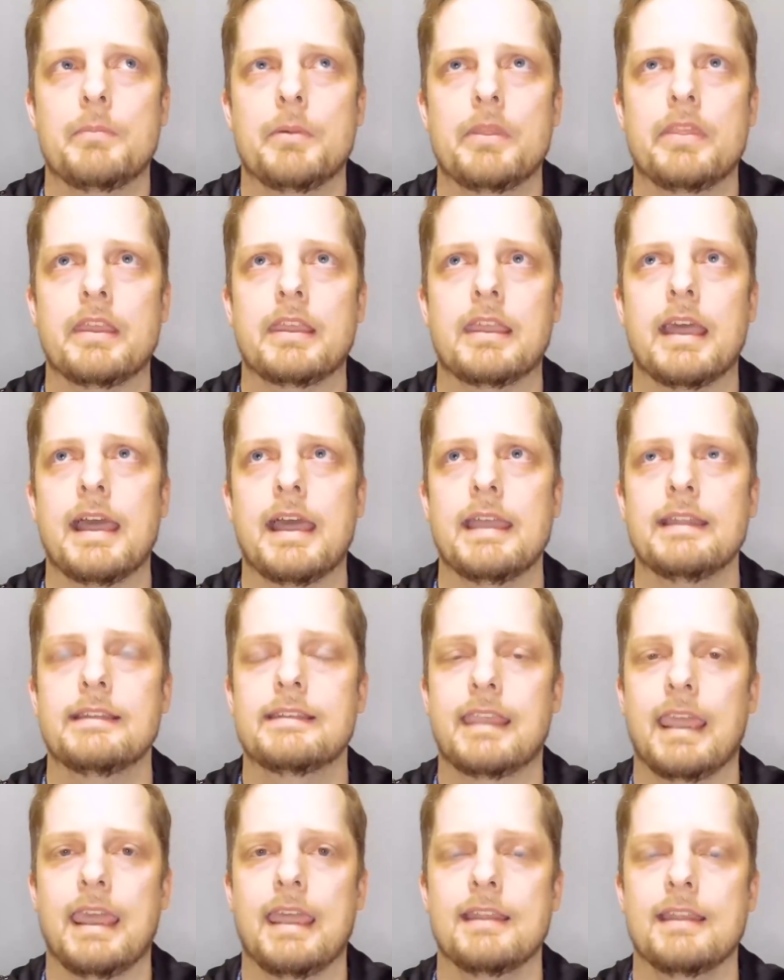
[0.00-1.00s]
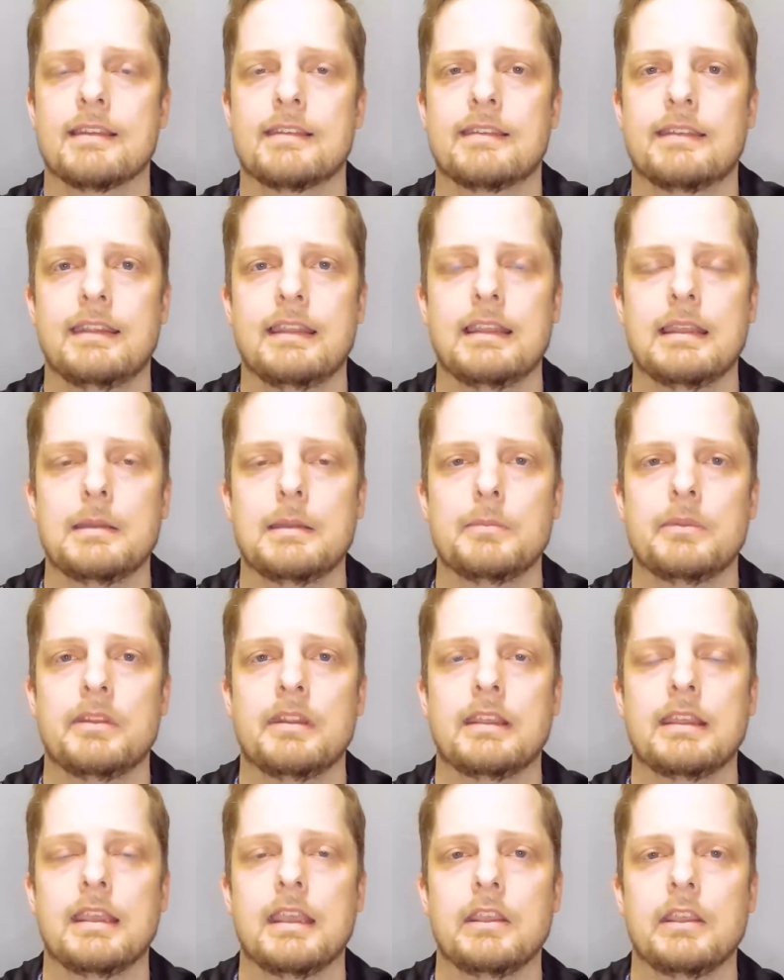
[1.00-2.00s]
but the guides can't seem
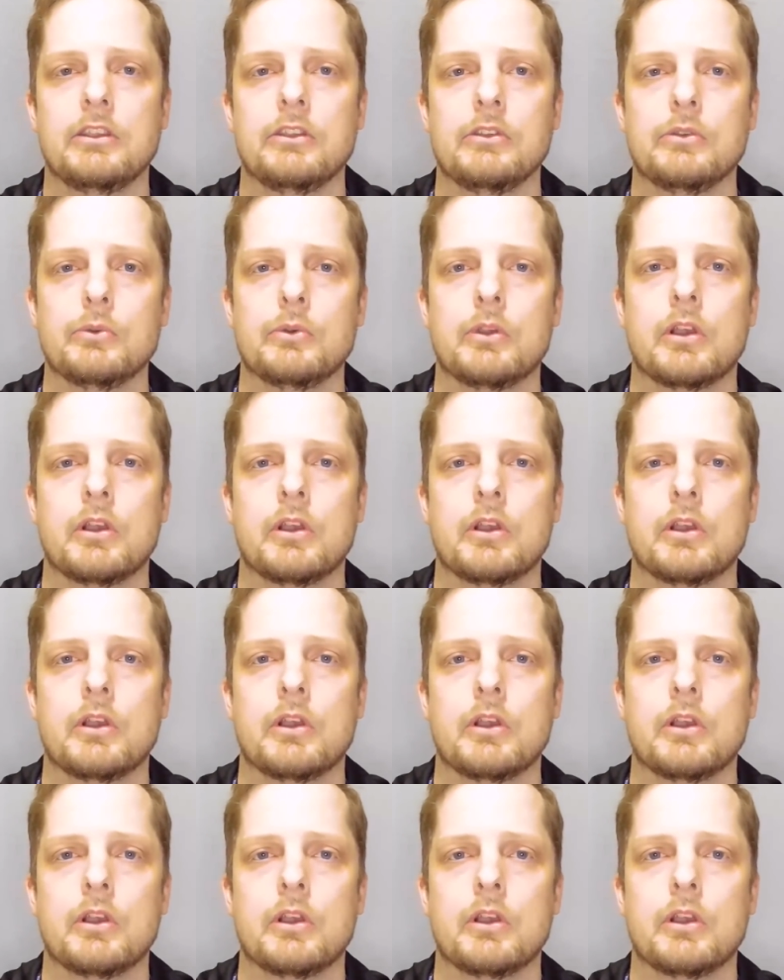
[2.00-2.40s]
to get you